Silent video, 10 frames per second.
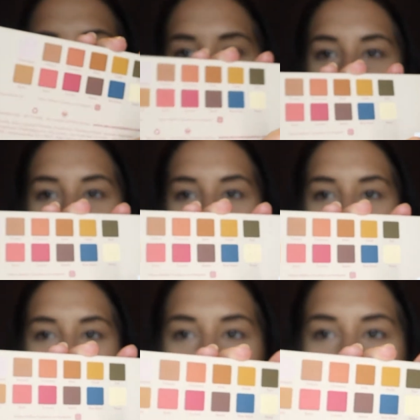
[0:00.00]
looks
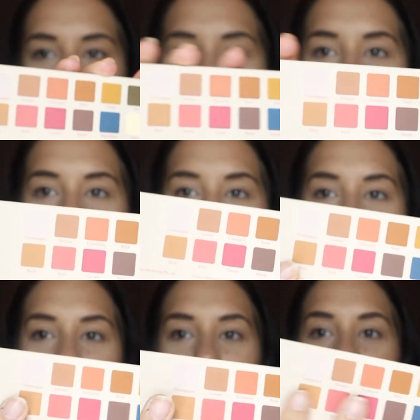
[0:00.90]
like.
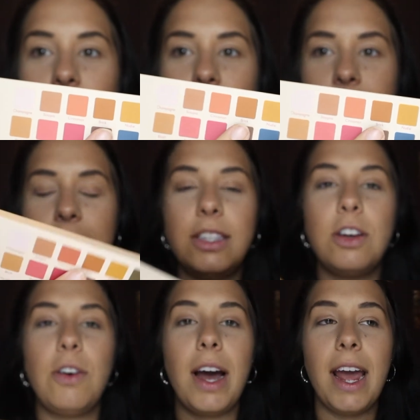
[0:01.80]
These are the colors.
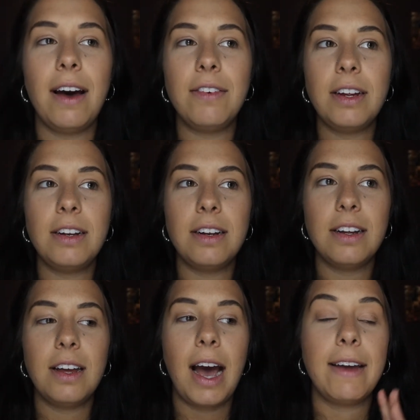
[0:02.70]
So
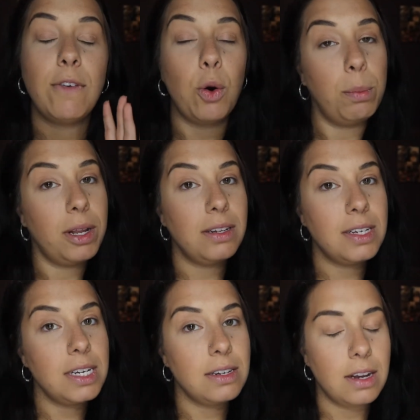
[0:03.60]
I've opened
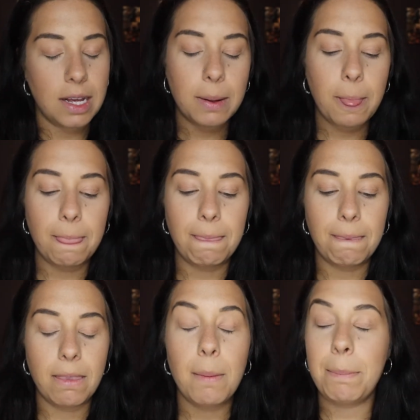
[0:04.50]
it,
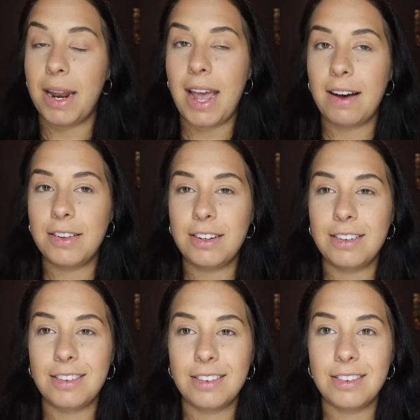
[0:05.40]
but I
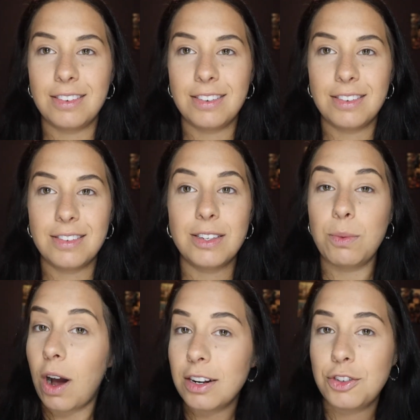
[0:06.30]
haven't
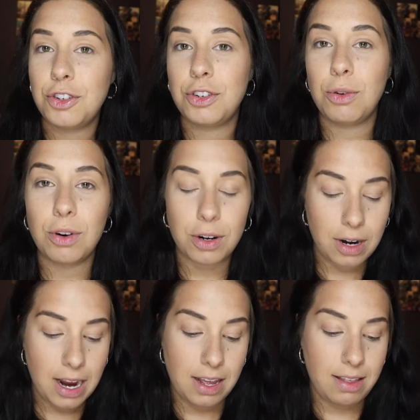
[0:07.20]
swatched or
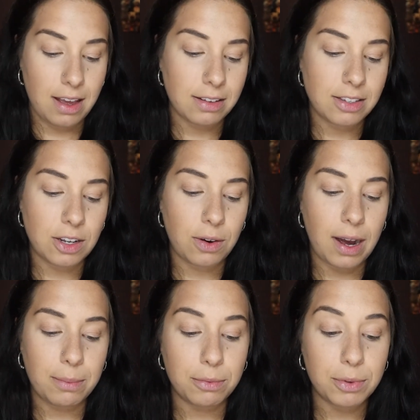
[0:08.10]
anything. So
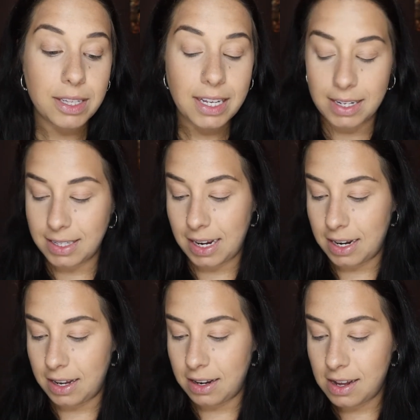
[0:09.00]
I'm really
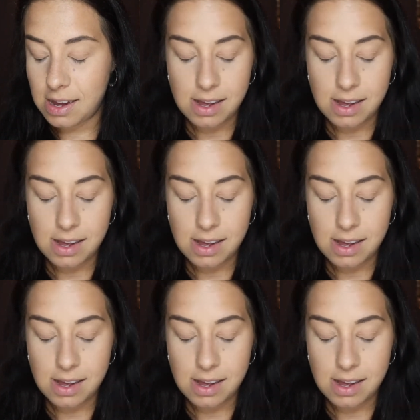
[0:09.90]
excited